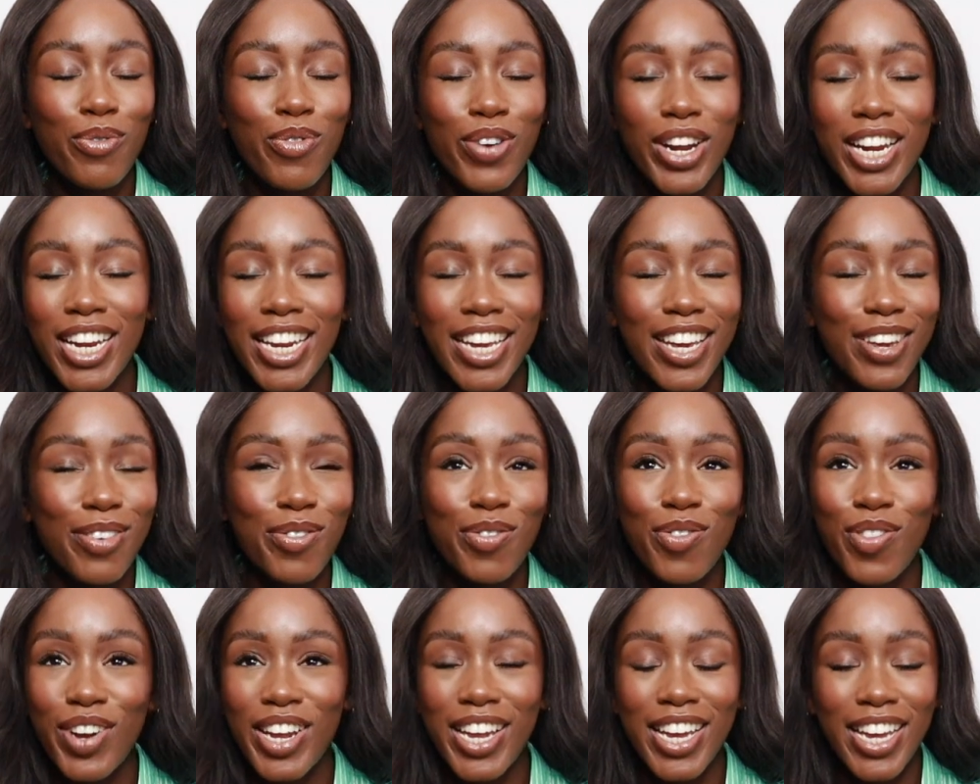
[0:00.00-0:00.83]
really
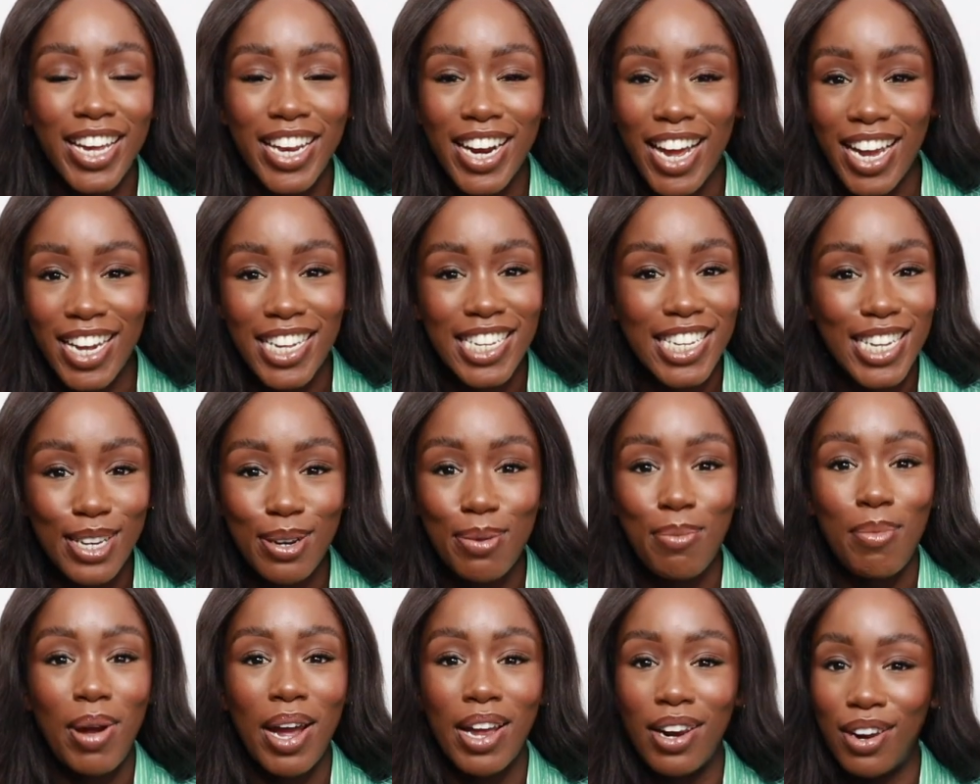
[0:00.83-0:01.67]
reignited
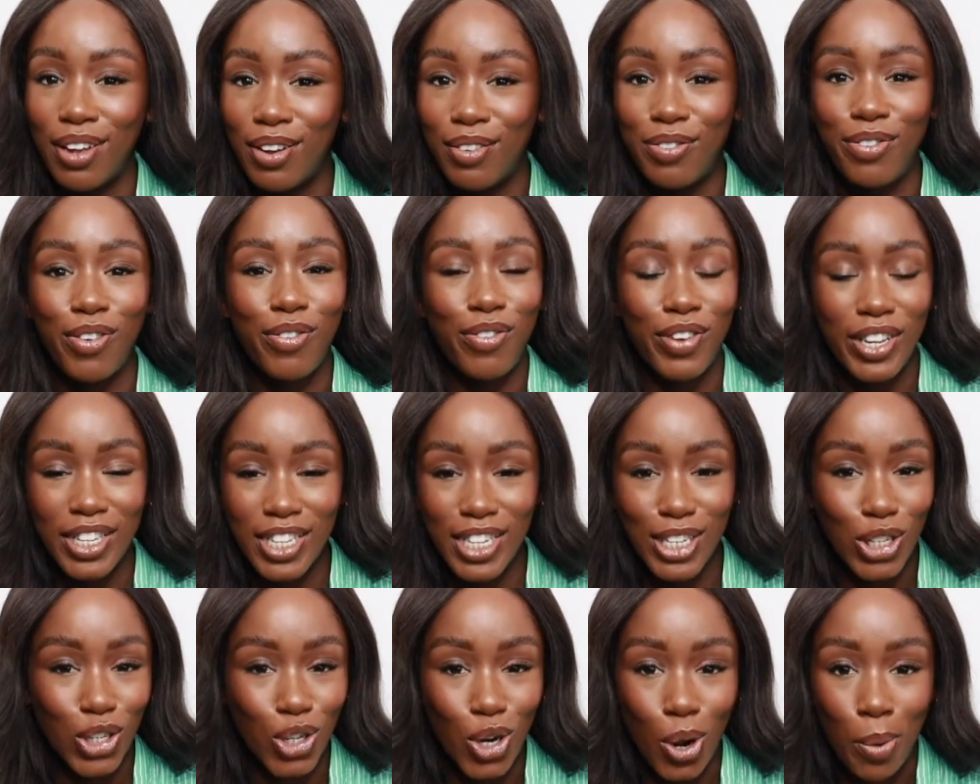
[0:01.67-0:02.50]
my love for
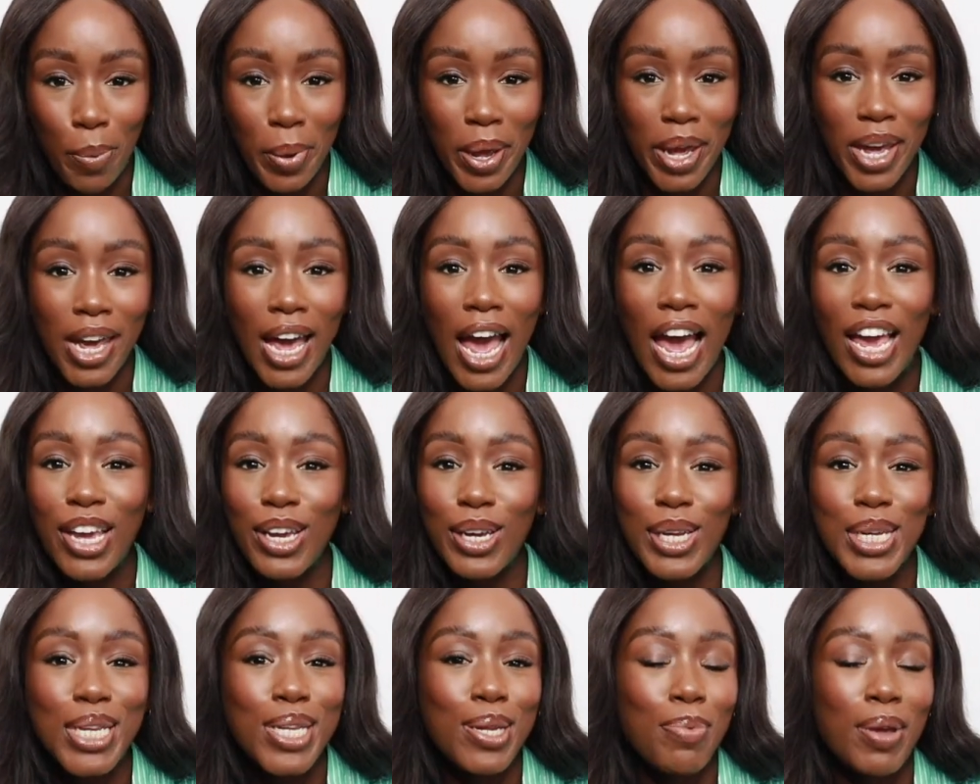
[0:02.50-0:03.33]
vintage shopping. I
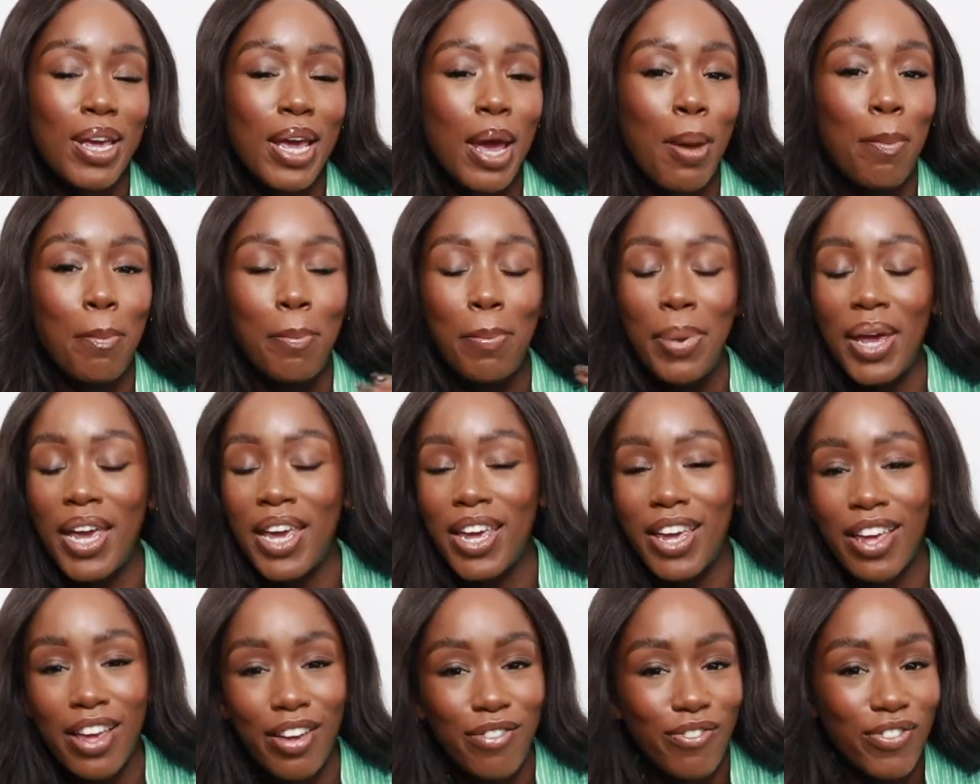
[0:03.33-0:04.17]
used to be a
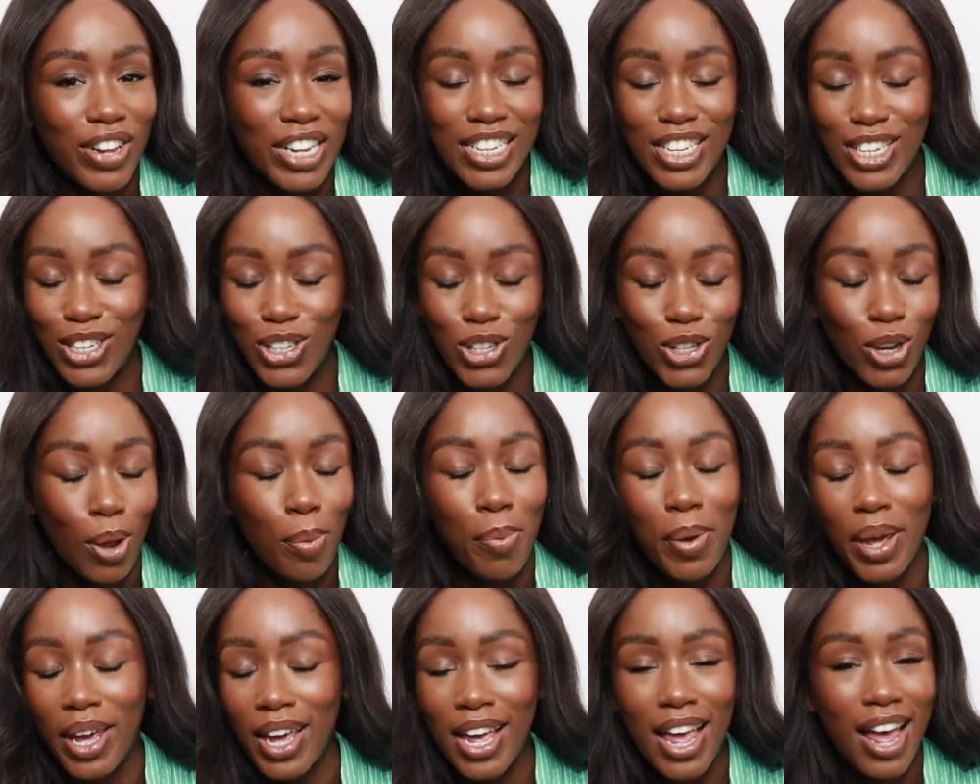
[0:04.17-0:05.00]
big vintage
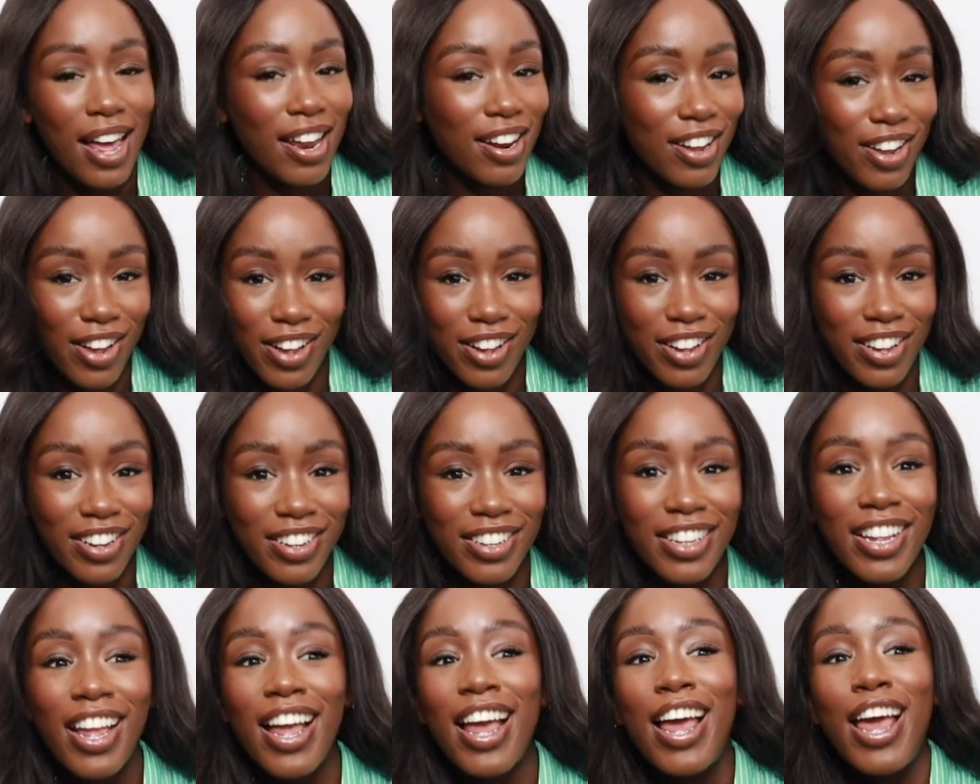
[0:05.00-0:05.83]
shopping kind of
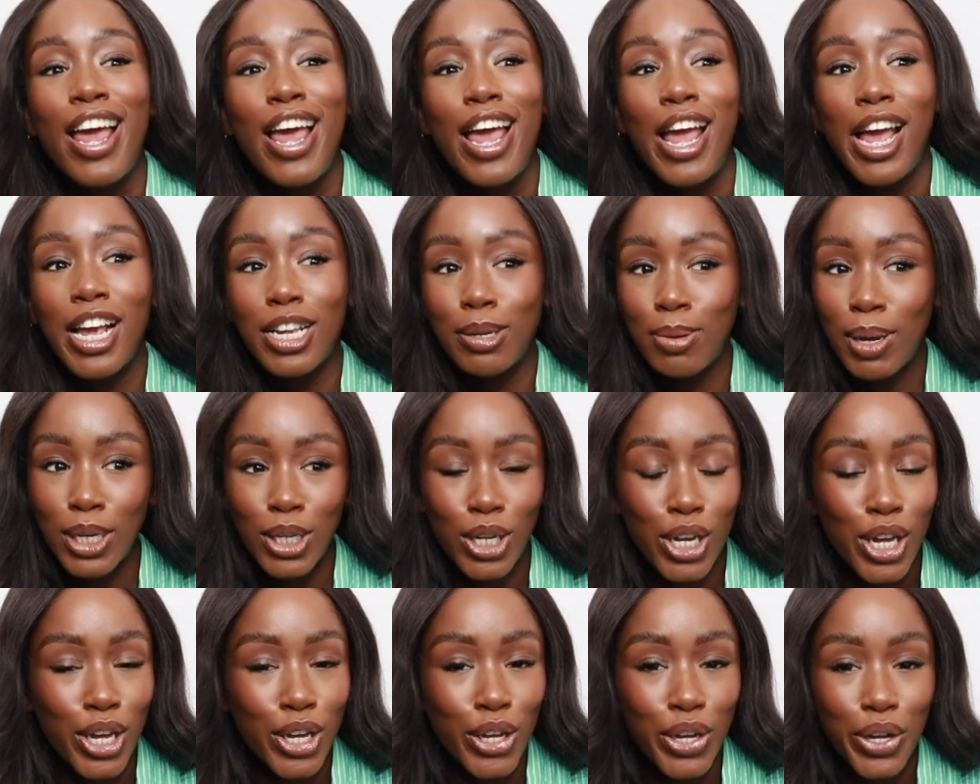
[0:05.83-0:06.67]
girl,
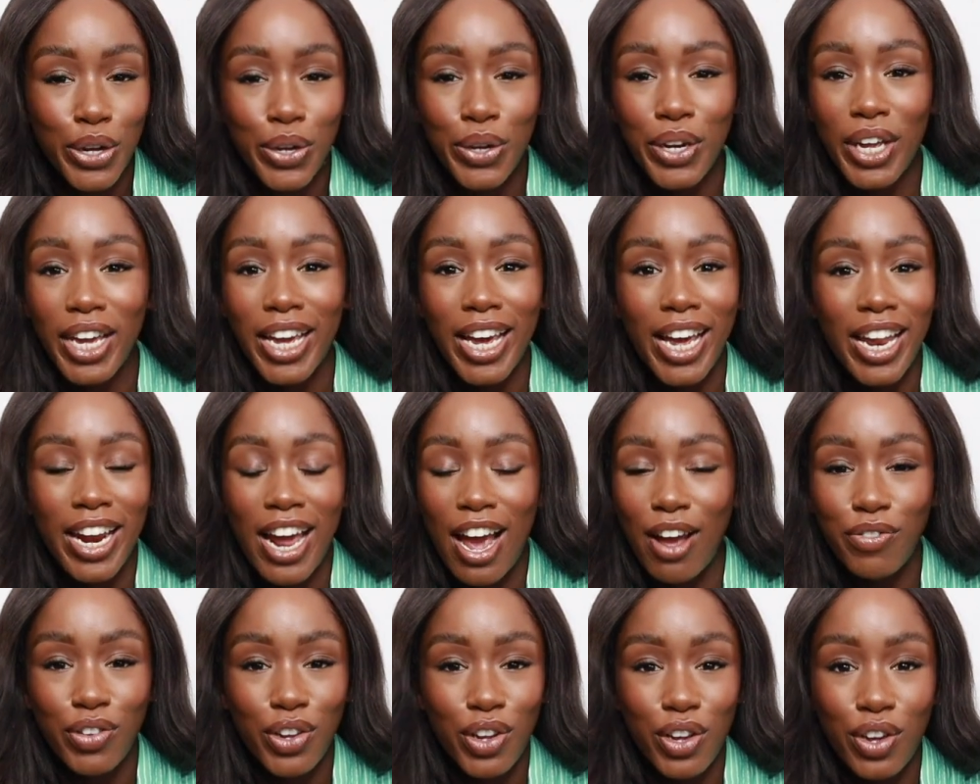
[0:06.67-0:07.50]
especially at uni and
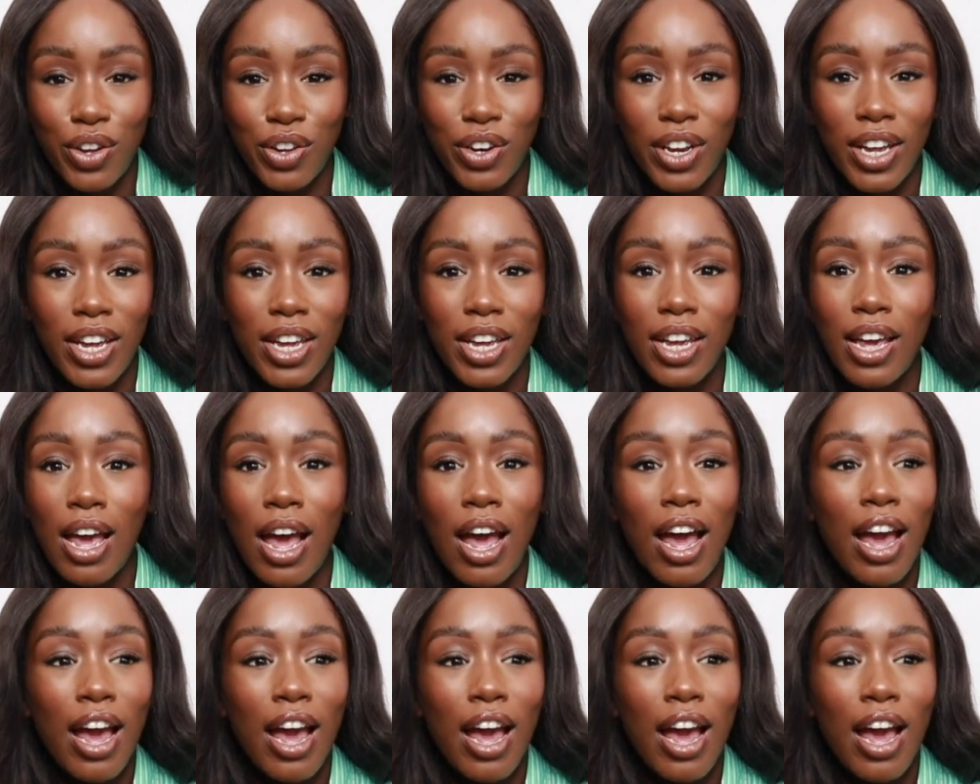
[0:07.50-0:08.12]
after uni.